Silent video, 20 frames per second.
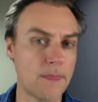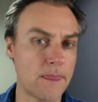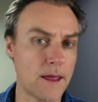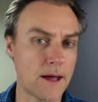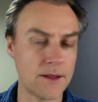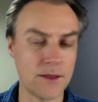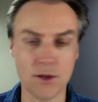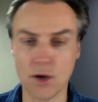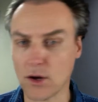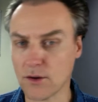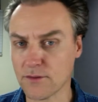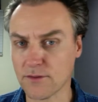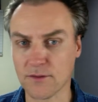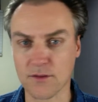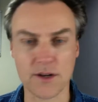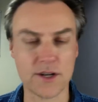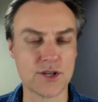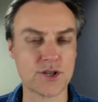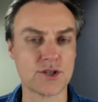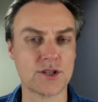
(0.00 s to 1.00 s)
not
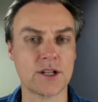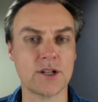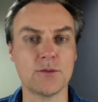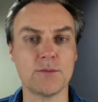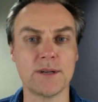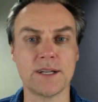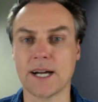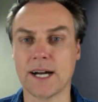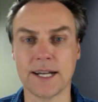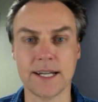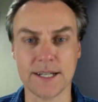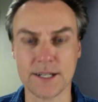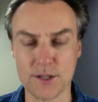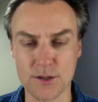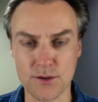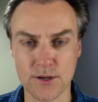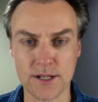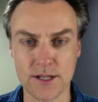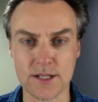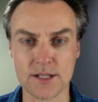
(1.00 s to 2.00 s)
fresh, they'll be
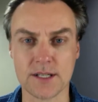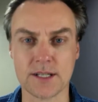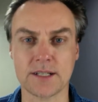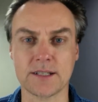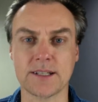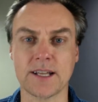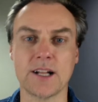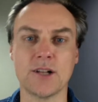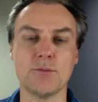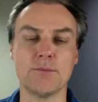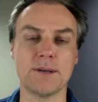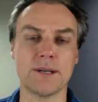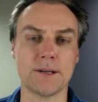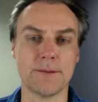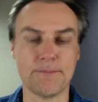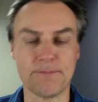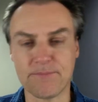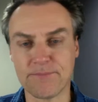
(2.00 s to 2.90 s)
uninteresting, they'll be